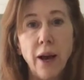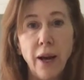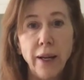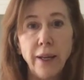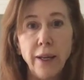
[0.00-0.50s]

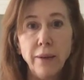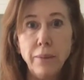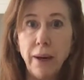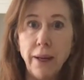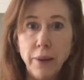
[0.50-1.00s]
I can
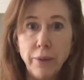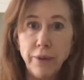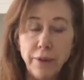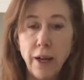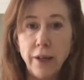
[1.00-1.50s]
buy an
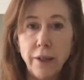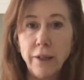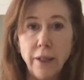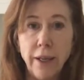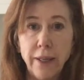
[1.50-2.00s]
amplifier
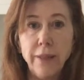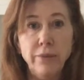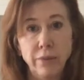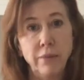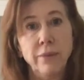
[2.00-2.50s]
and I can
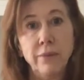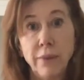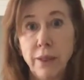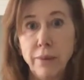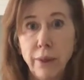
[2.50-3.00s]

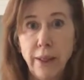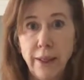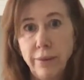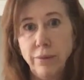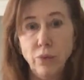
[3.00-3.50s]
play
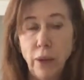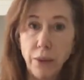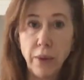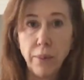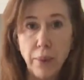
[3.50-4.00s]
it like
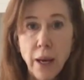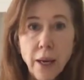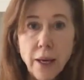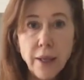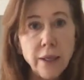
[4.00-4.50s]
with a
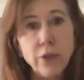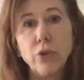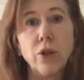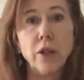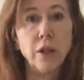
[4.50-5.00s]
band
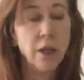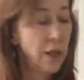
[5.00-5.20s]
or